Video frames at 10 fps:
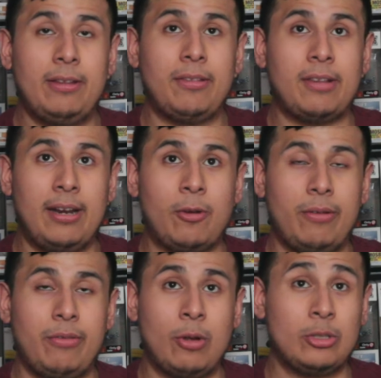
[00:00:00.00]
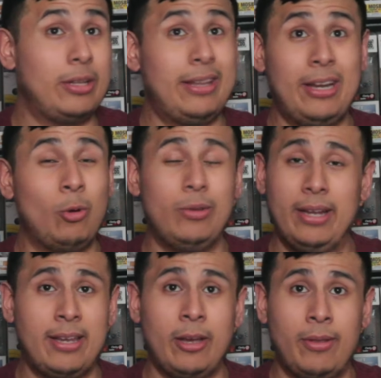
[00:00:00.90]
this kind of creates the question, then who
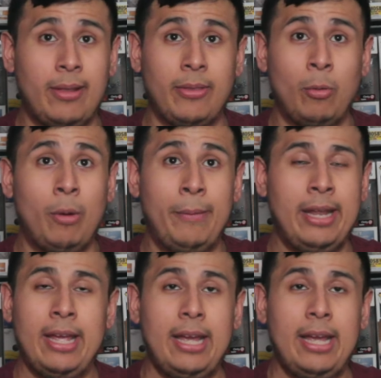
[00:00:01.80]
did kill the woman?